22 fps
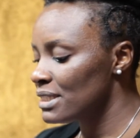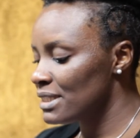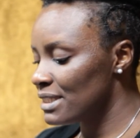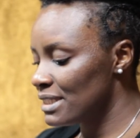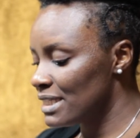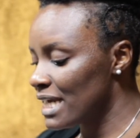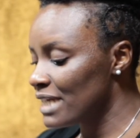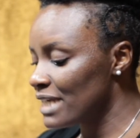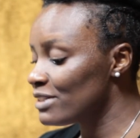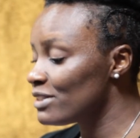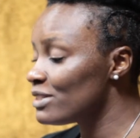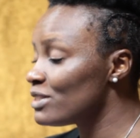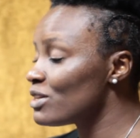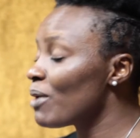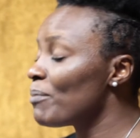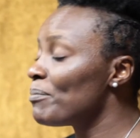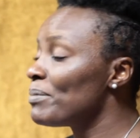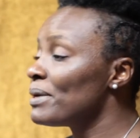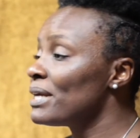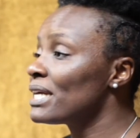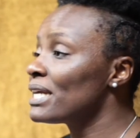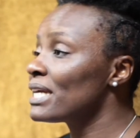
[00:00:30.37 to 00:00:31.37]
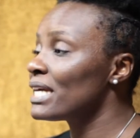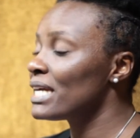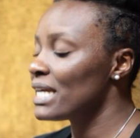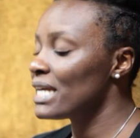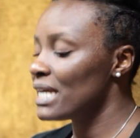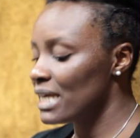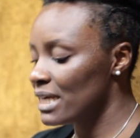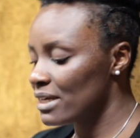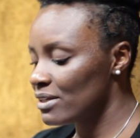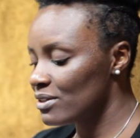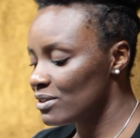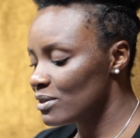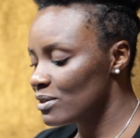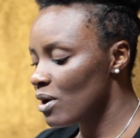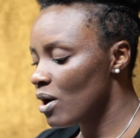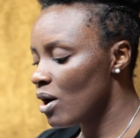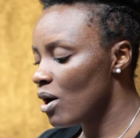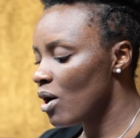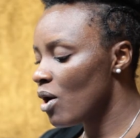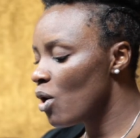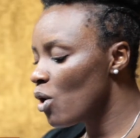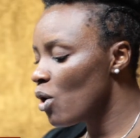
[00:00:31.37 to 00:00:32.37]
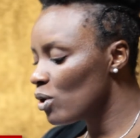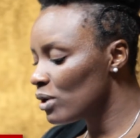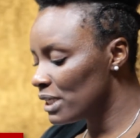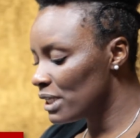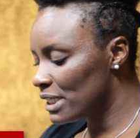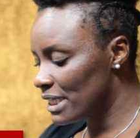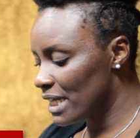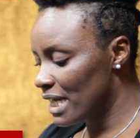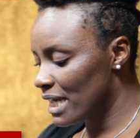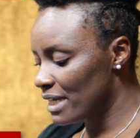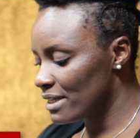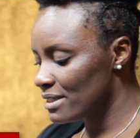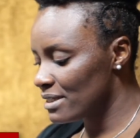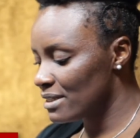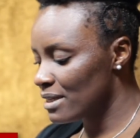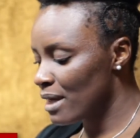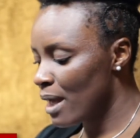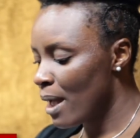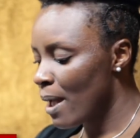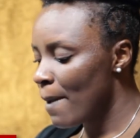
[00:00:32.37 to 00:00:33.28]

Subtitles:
Today's topic is Holiness